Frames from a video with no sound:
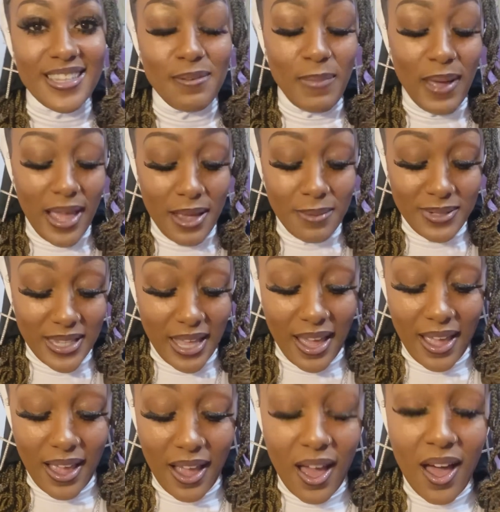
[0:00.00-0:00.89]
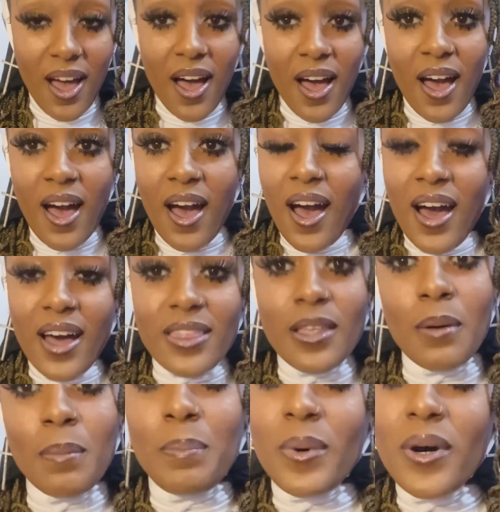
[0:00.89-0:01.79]
babes. Like,
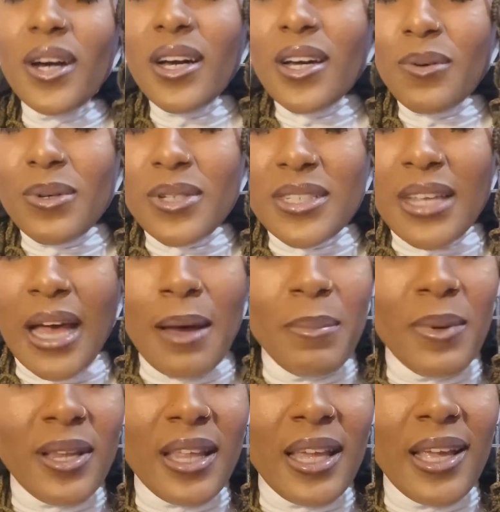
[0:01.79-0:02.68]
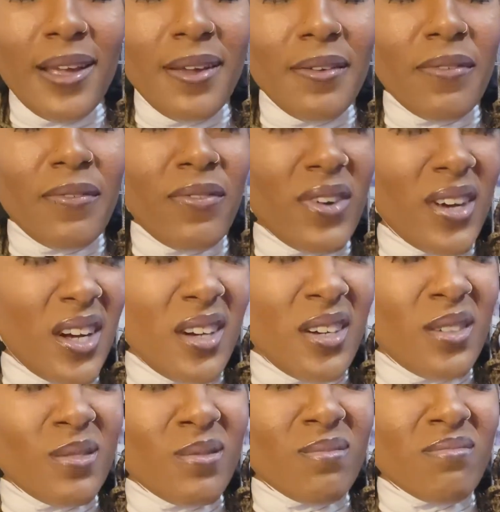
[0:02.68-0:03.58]
the book was, I believe,
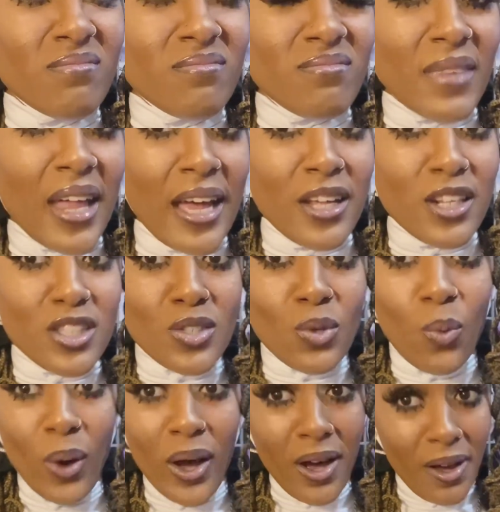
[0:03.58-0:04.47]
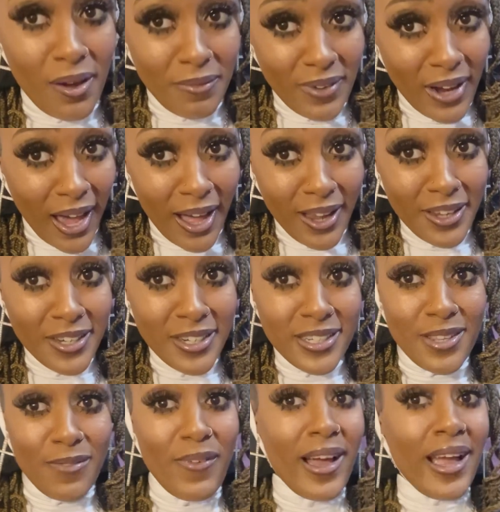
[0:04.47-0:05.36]
like
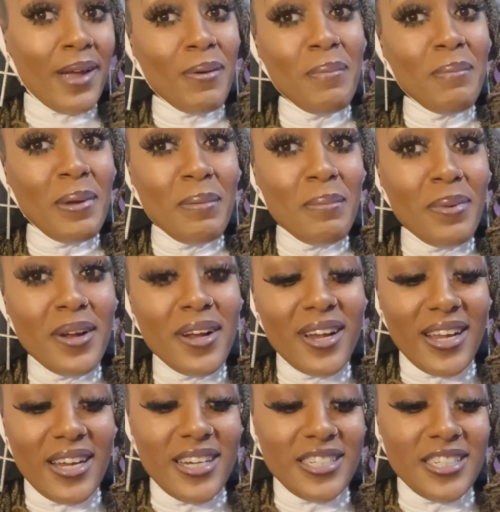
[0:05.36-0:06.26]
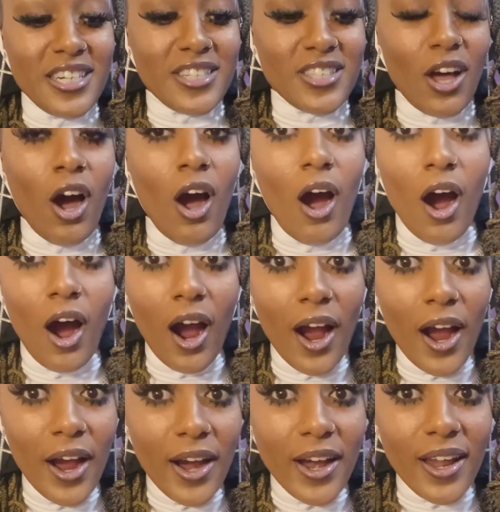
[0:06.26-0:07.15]
$12 if I can remember. It is just a
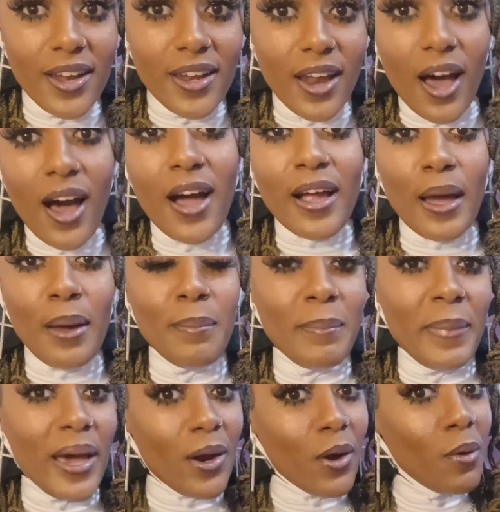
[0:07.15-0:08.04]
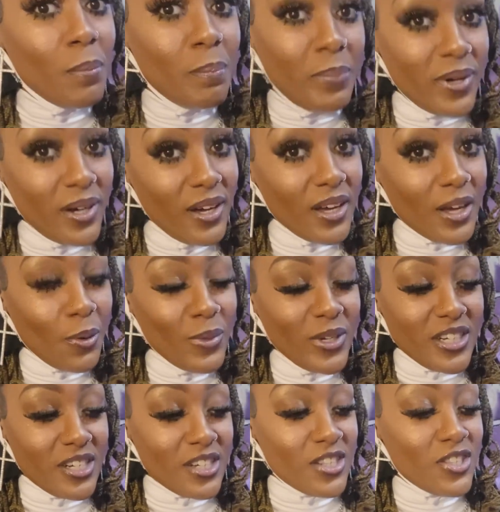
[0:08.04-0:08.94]
hard knock metal book,
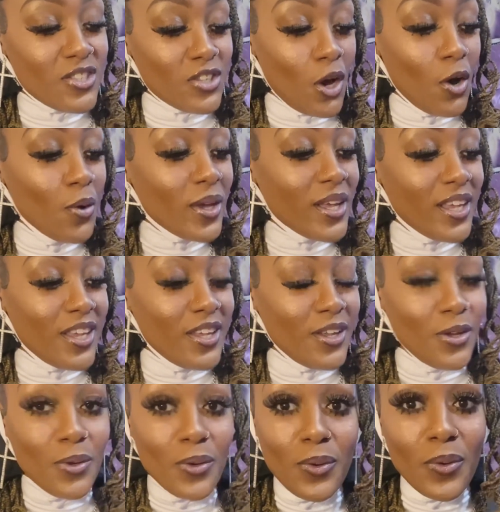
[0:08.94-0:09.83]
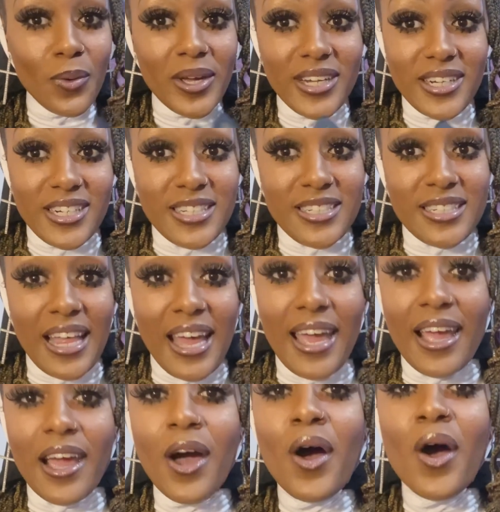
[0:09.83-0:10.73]
which is so cute. It's just
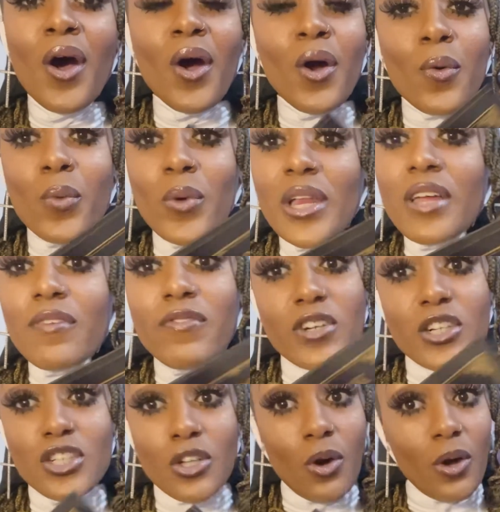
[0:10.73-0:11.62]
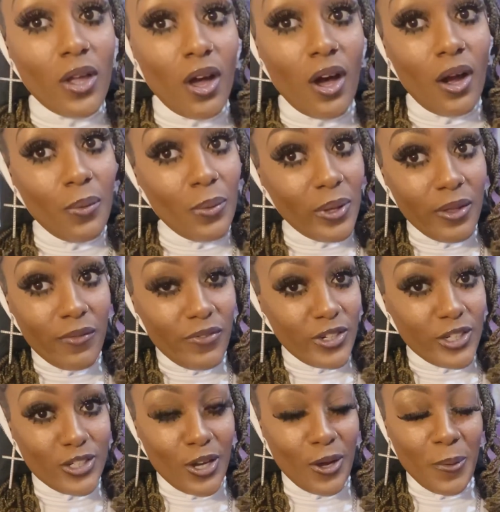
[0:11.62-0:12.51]
like really for show, y'all, really
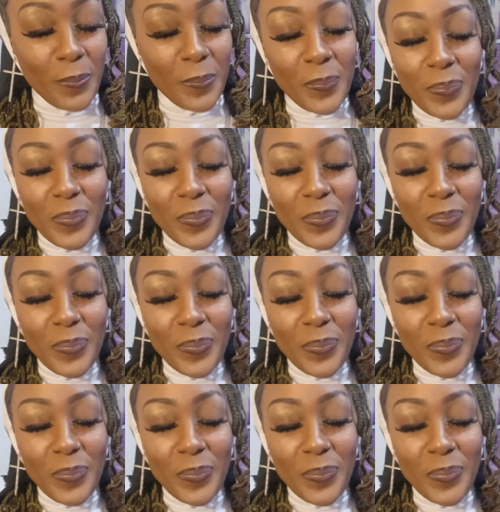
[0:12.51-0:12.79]
for show.